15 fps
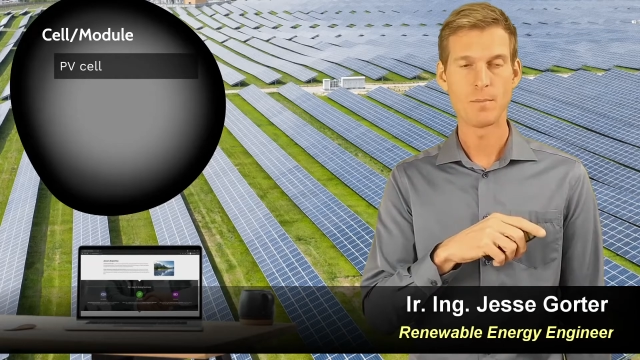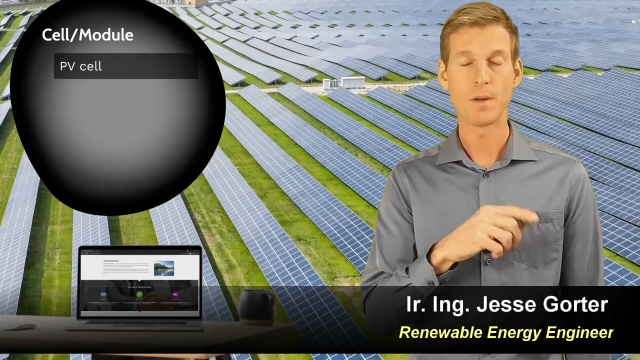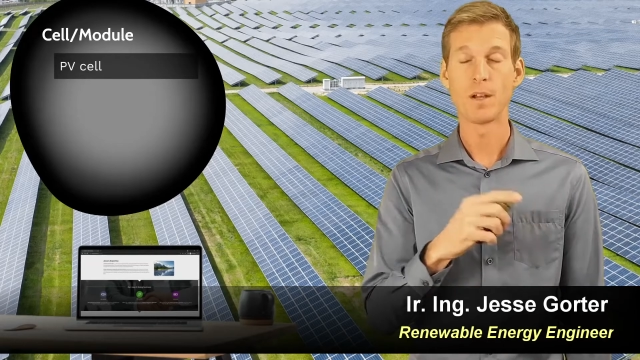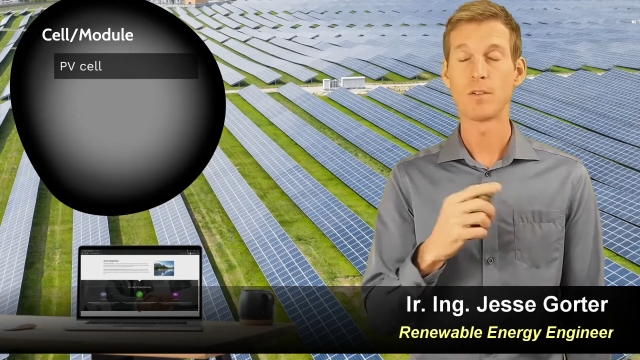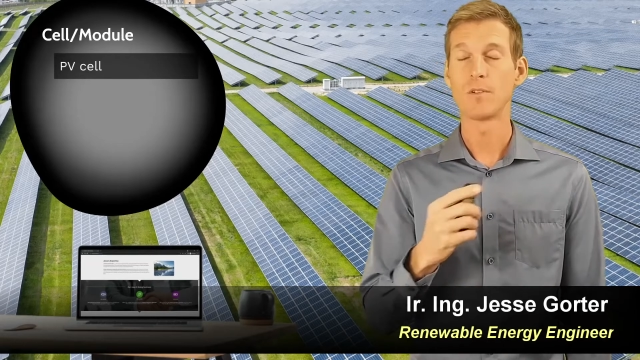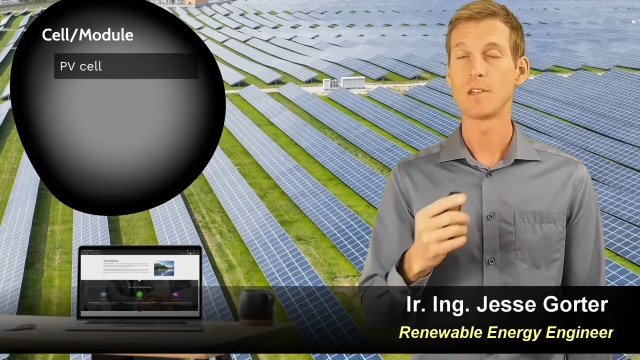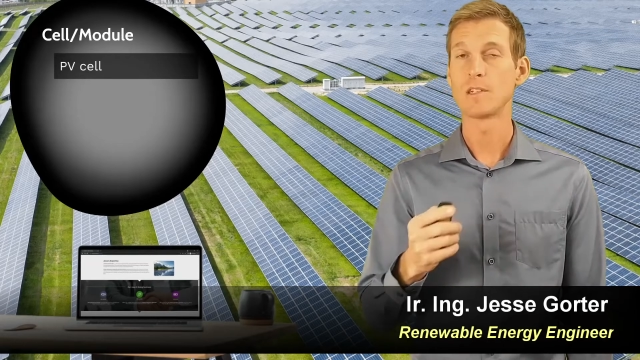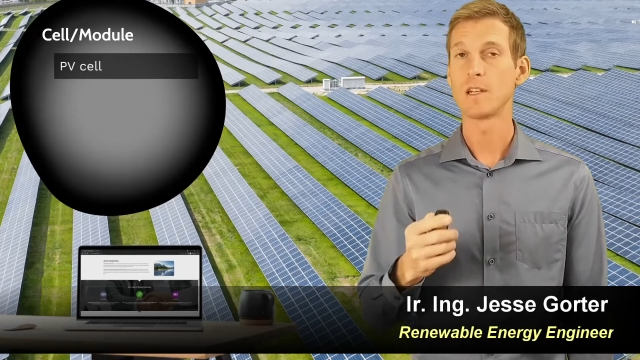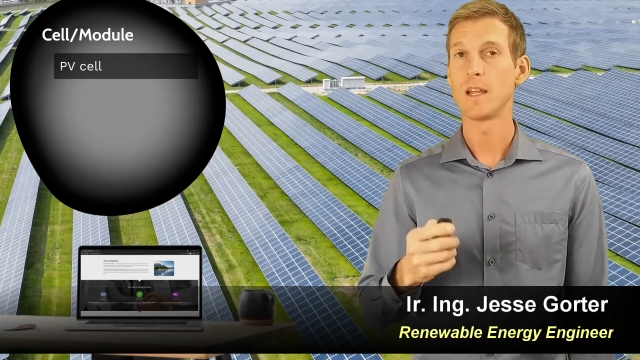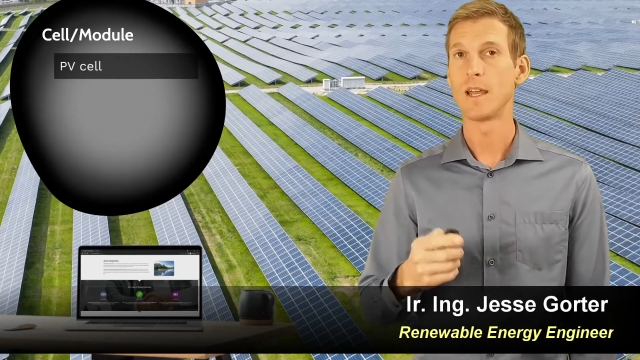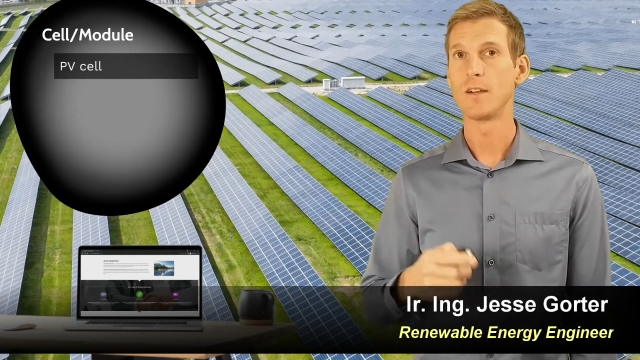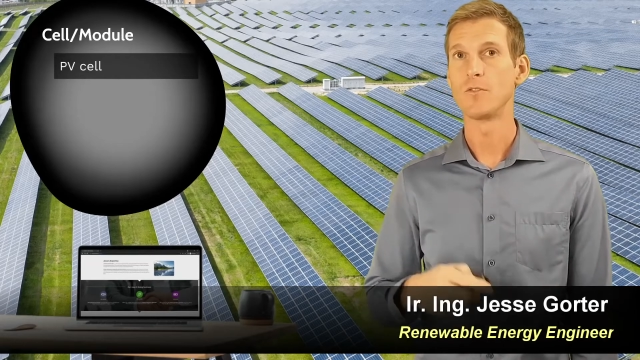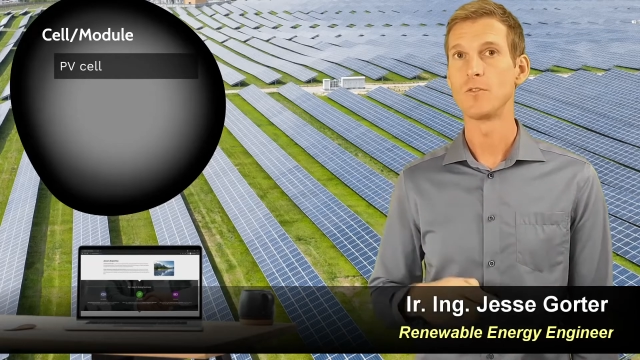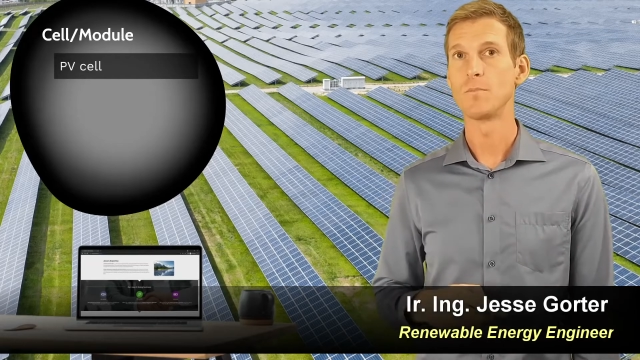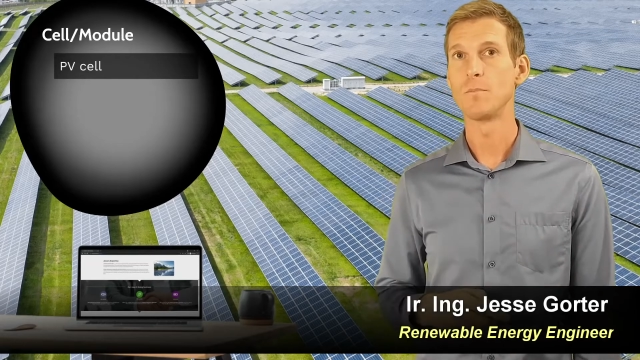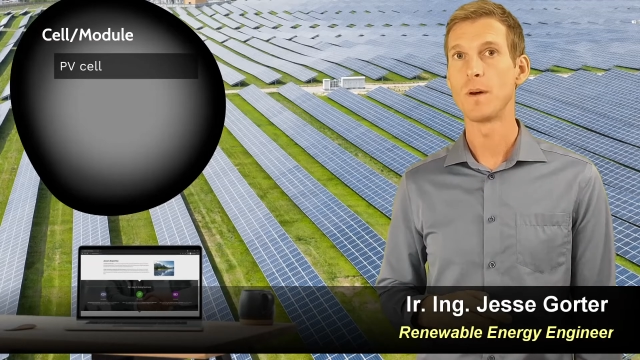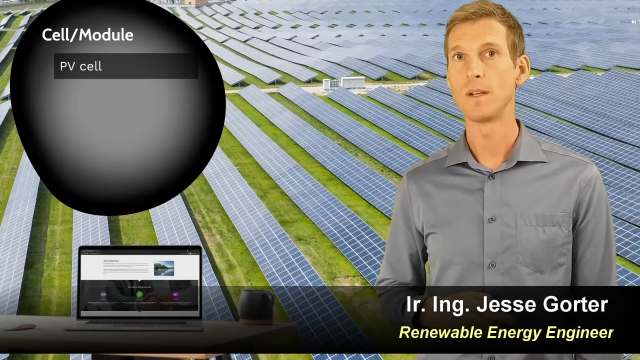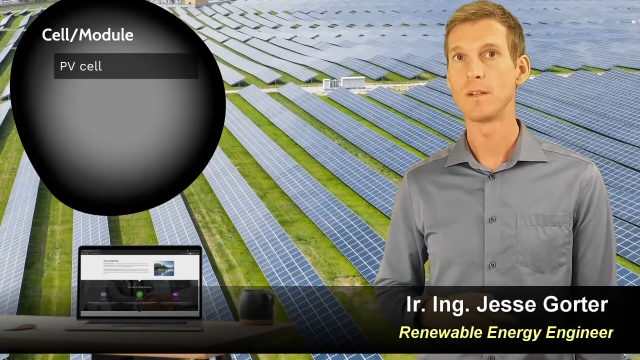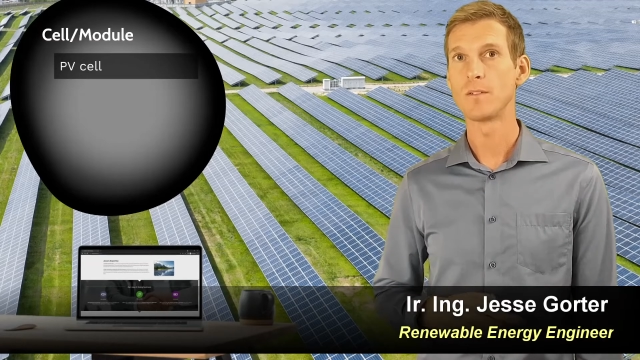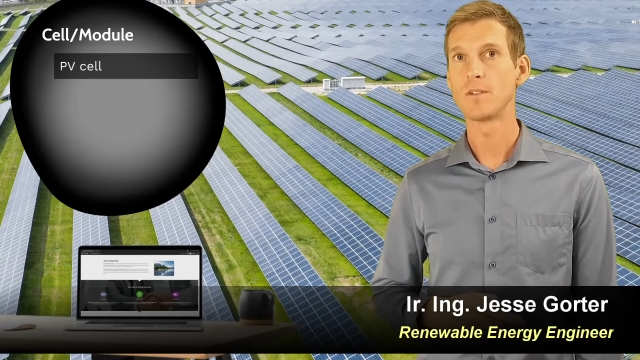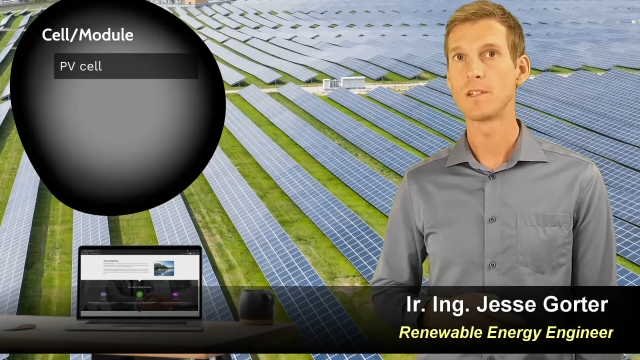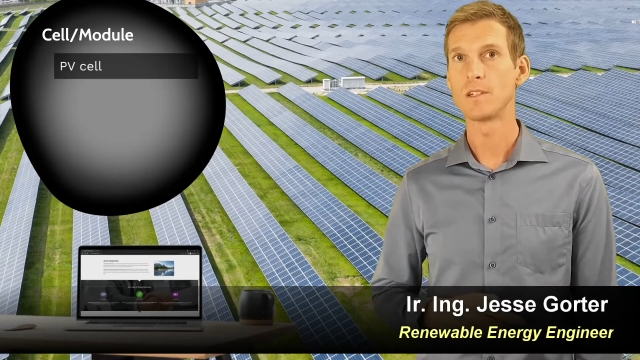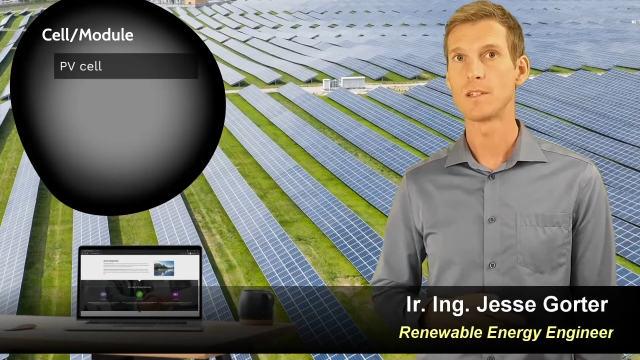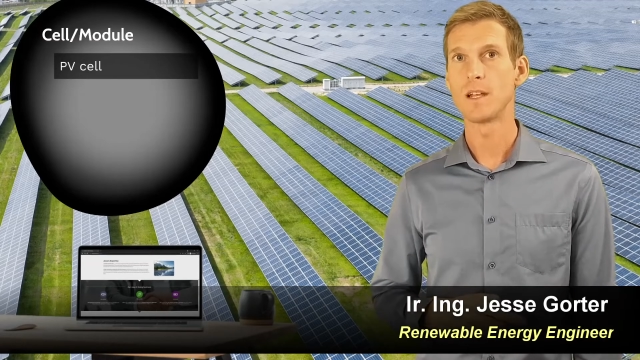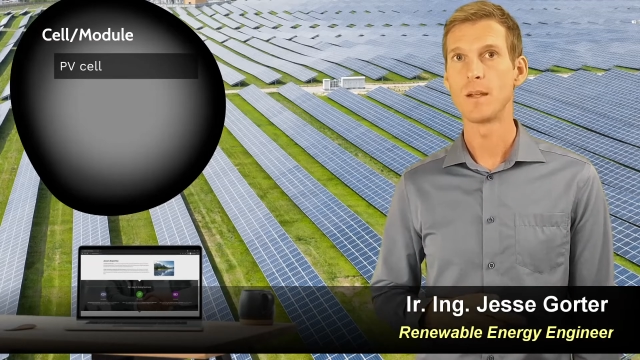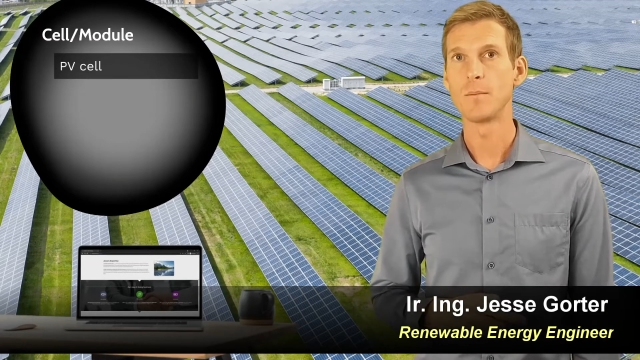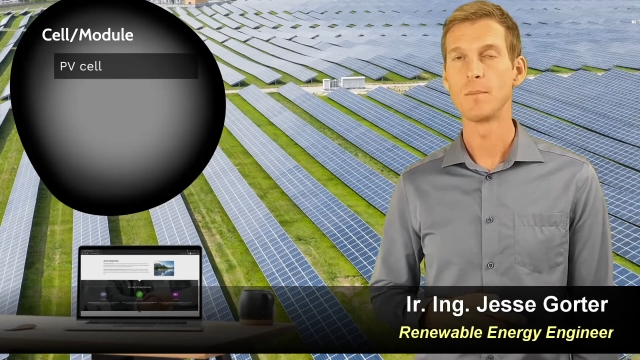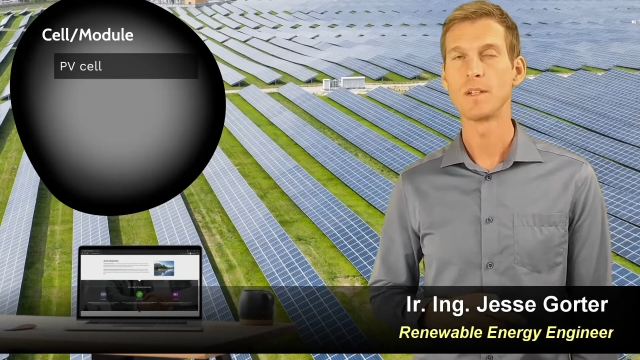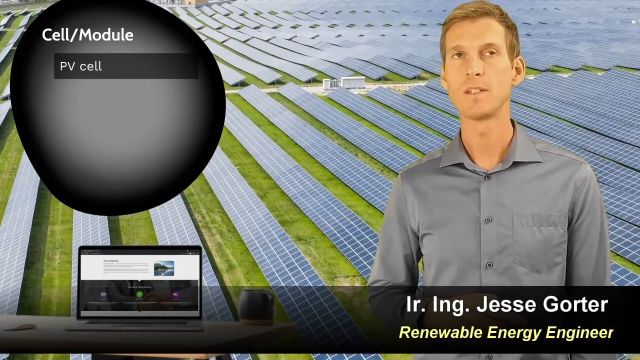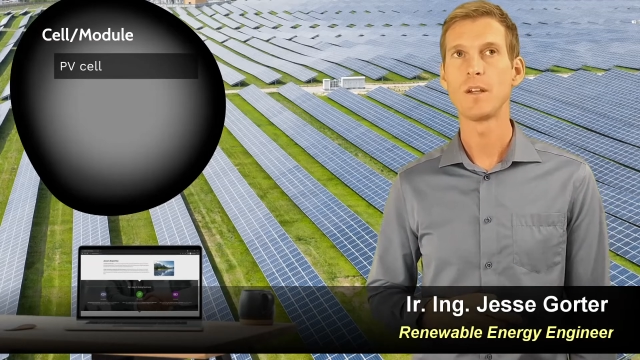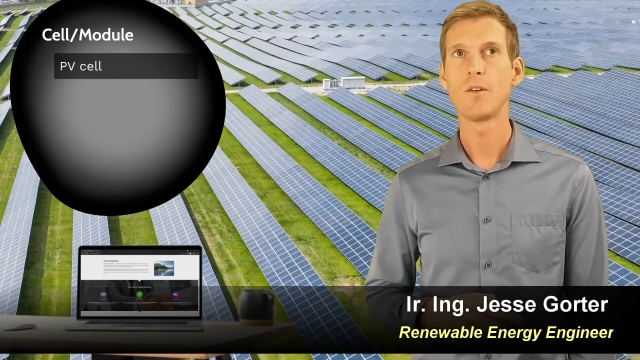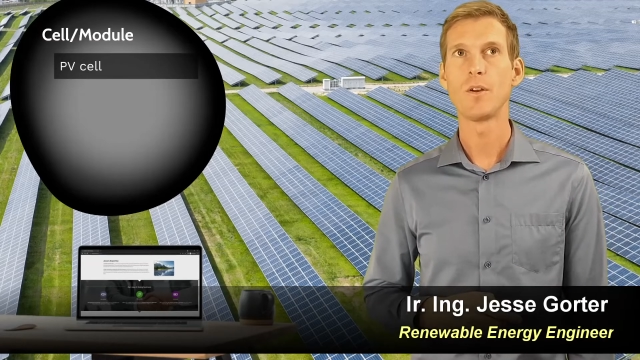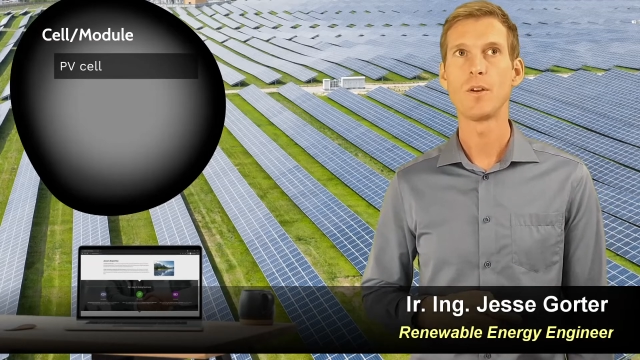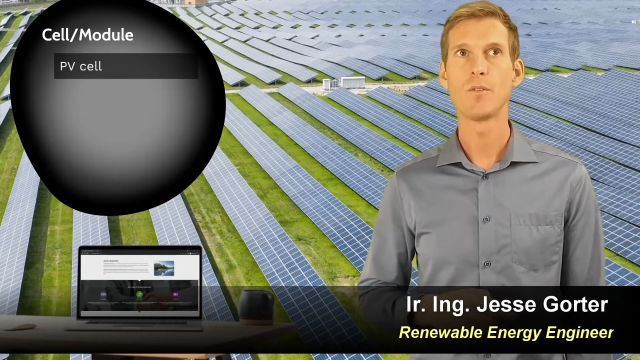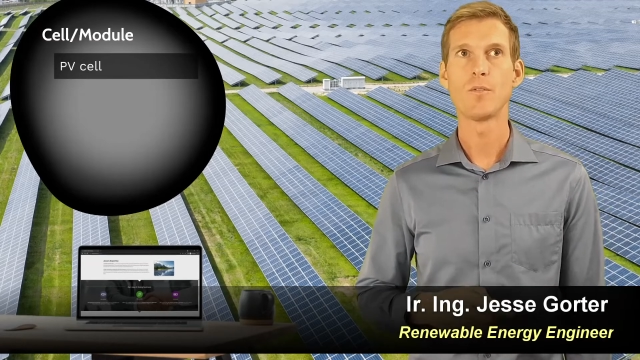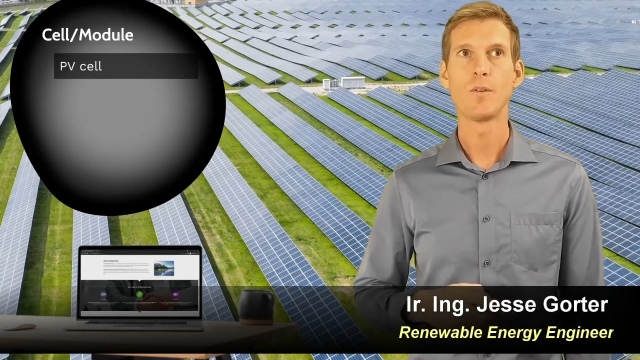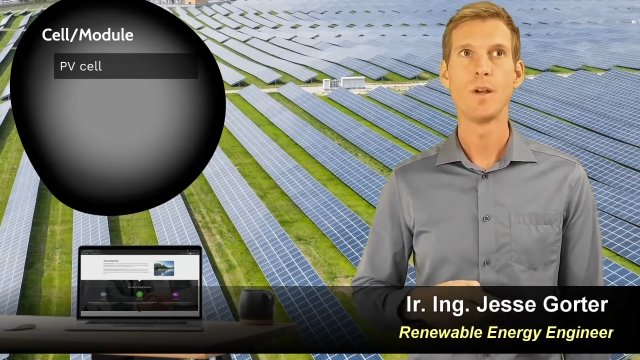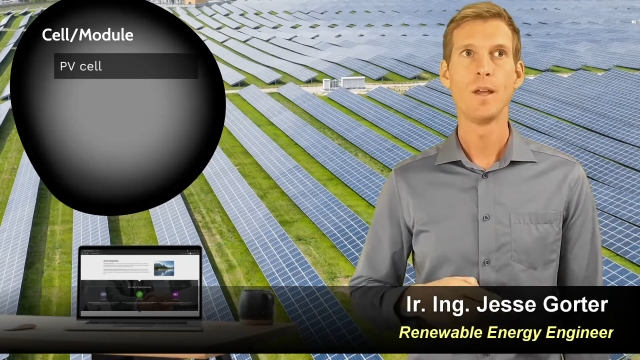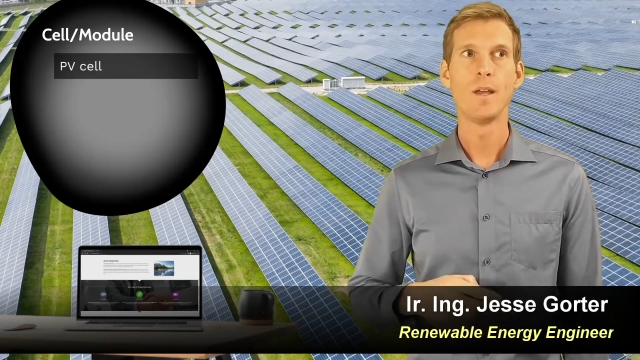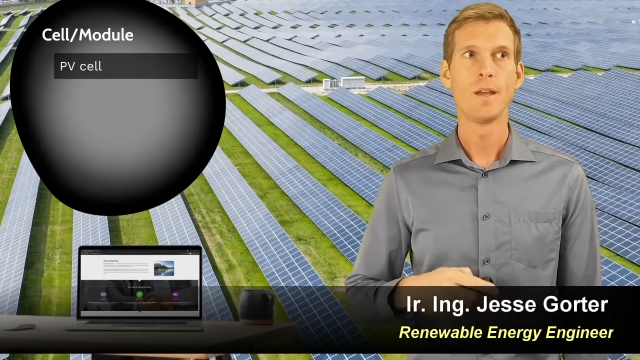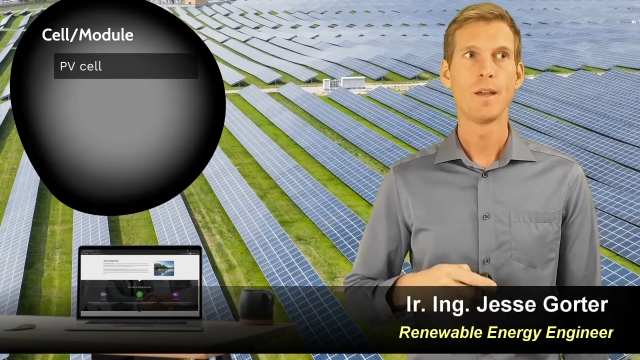polycrystalline or monocrystalline material,